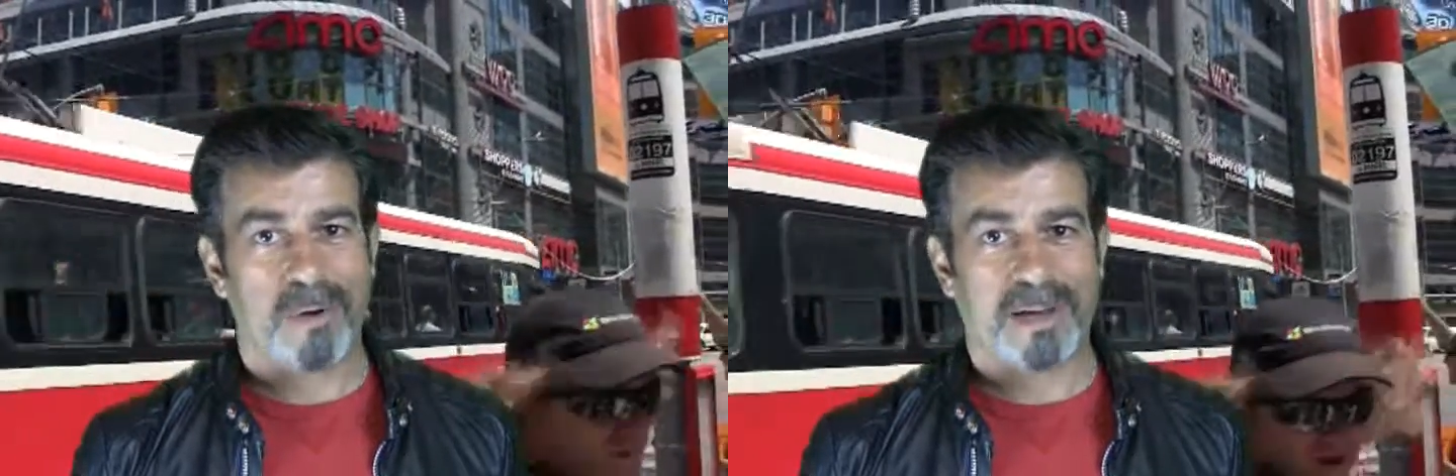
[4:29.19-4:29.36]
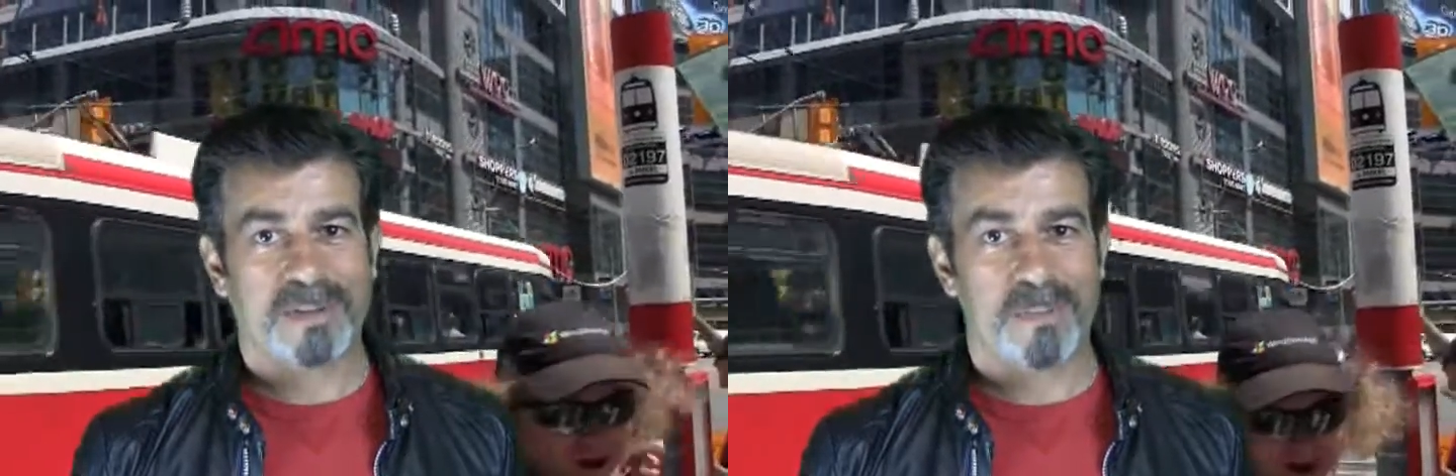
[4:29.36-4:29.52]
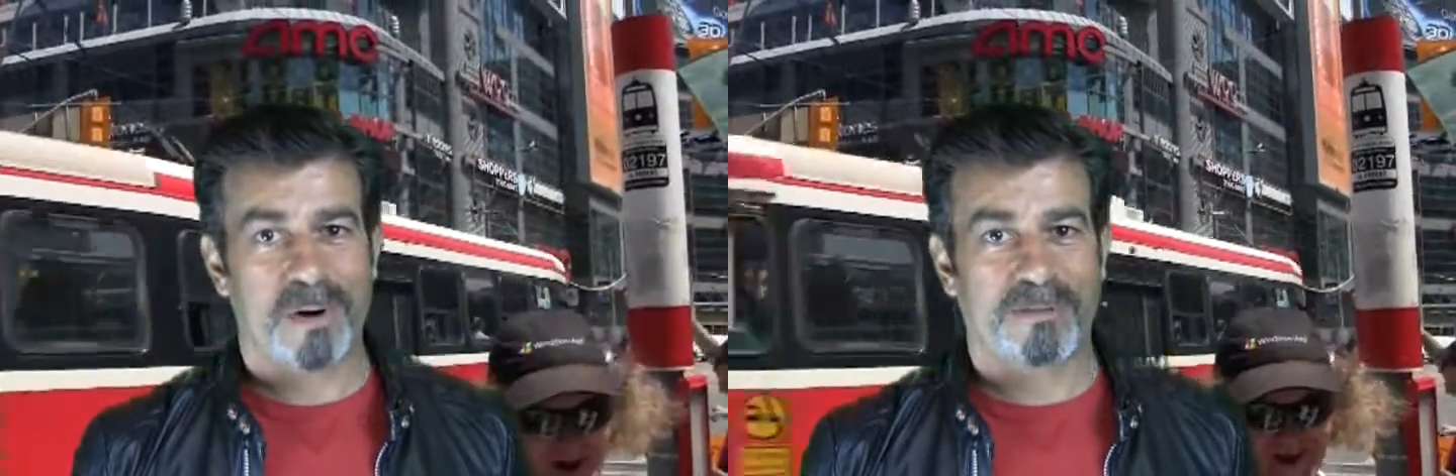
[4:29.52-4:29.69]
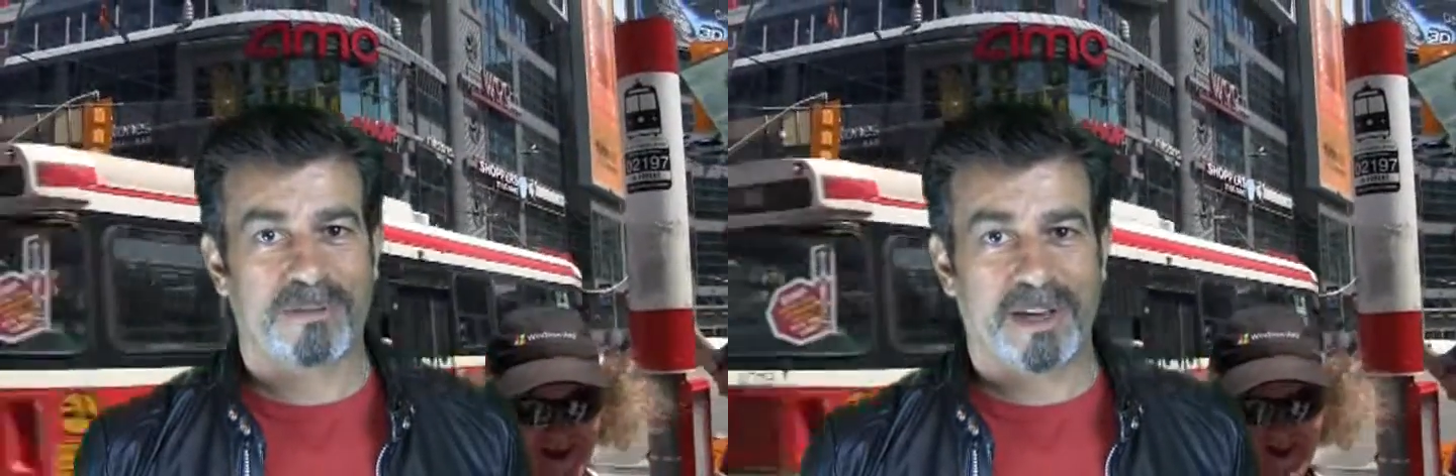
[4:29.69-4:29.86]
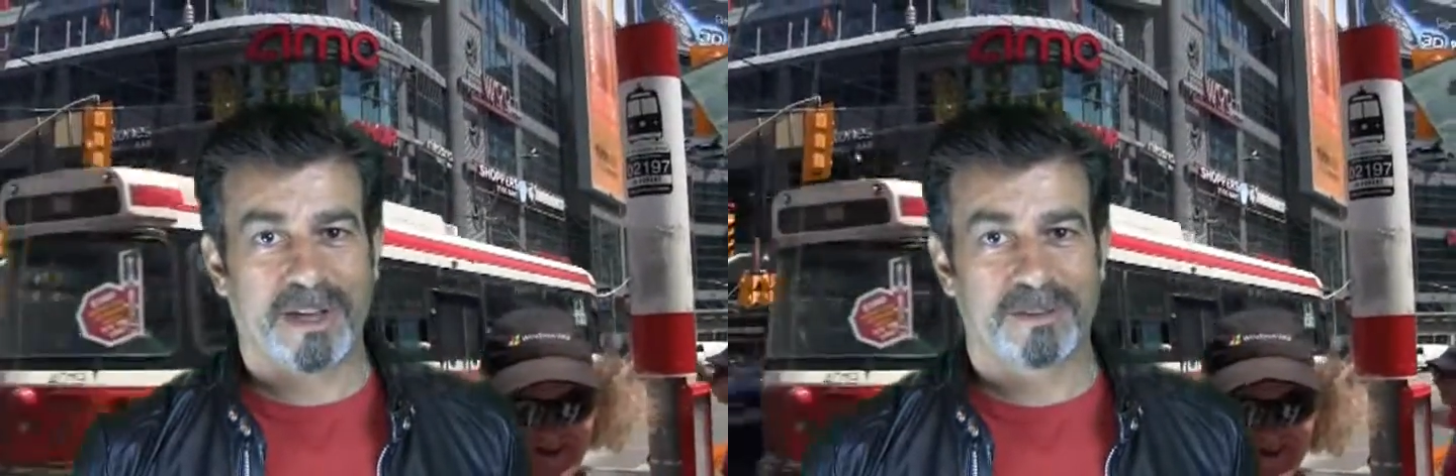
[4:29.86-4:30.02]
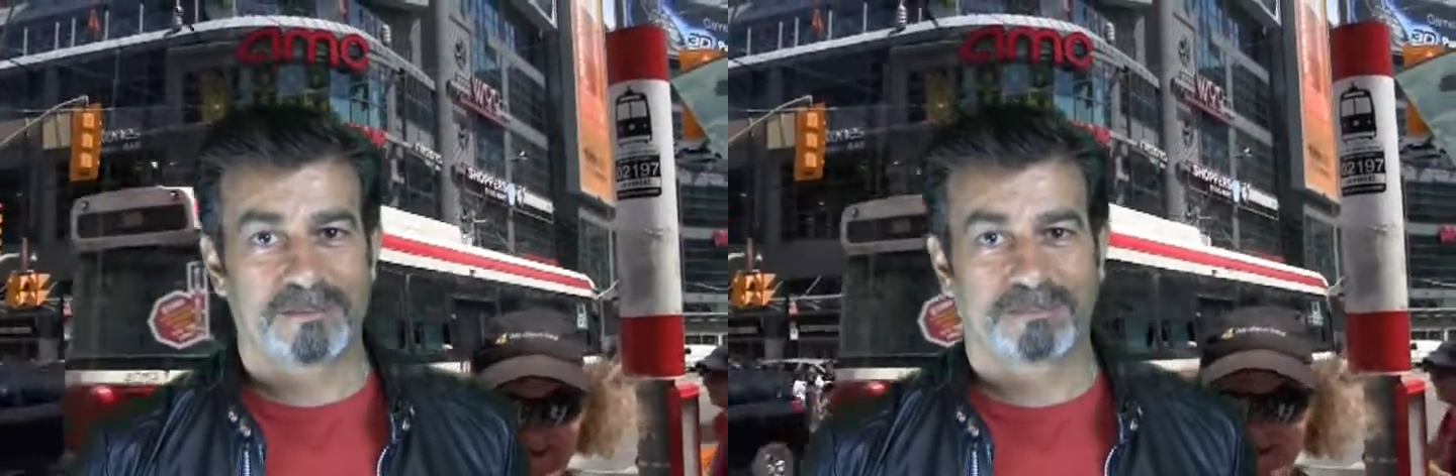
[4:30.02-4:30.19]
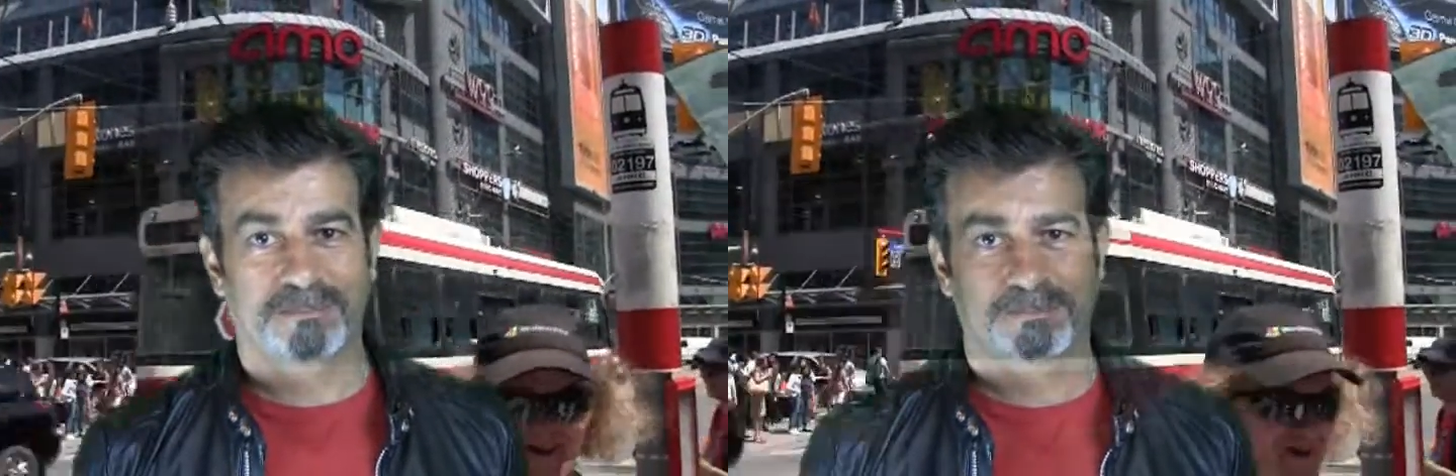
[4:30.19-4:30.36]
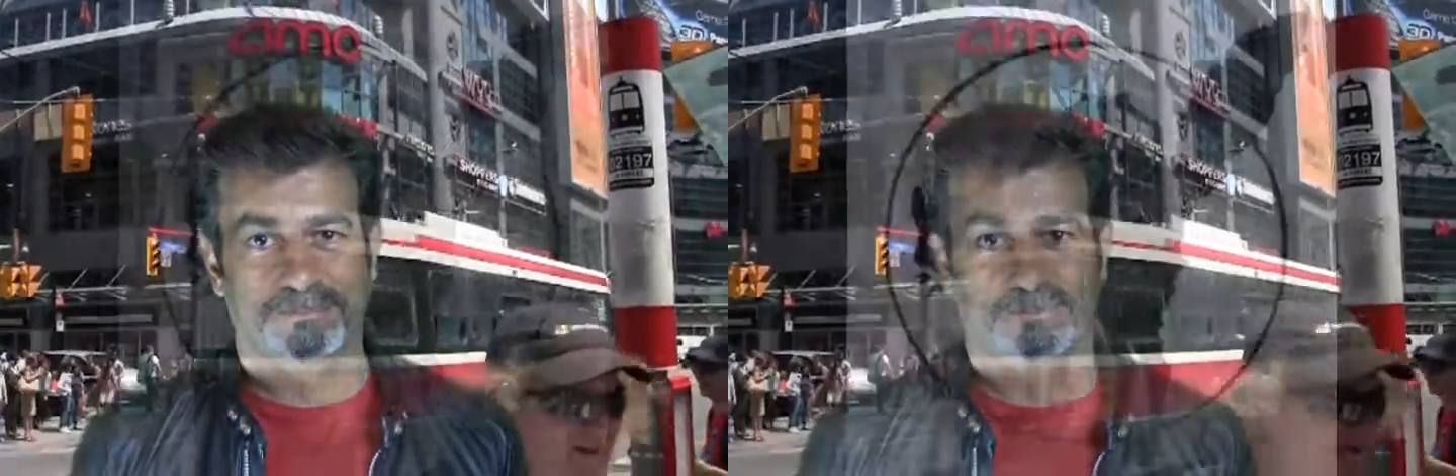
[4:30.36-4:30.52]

not Rex Murphy.